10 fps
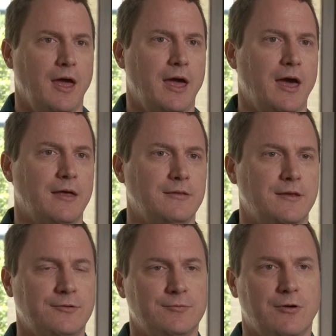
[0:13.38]

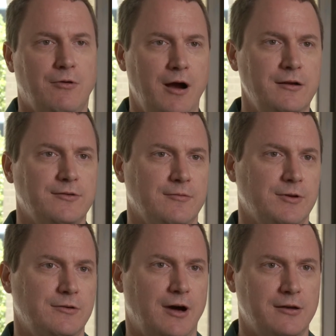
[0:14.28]
And this requires
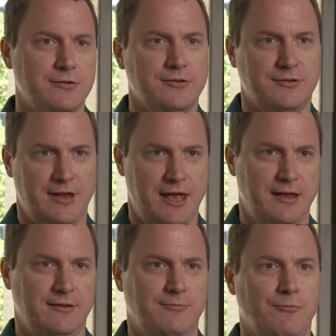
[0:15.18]
somebody who
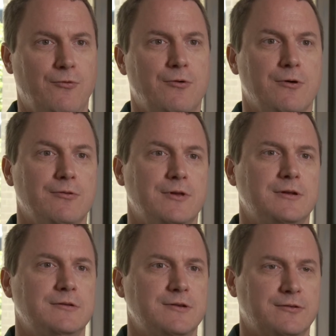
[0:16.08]
understands more
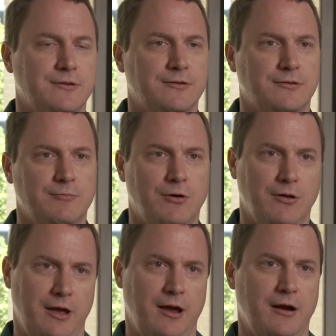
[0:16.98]
than just a
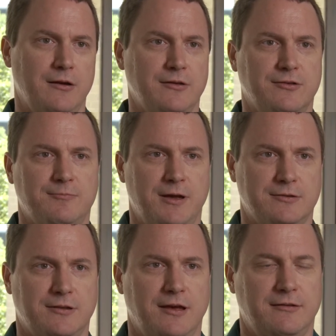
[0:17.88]
small area,
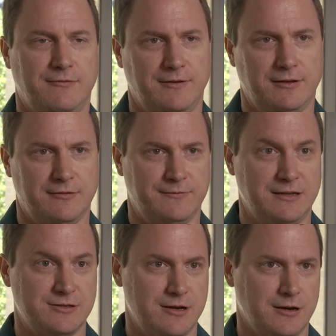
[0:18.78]
specialized field
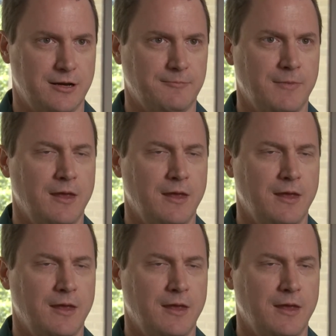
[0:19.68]
of engineering.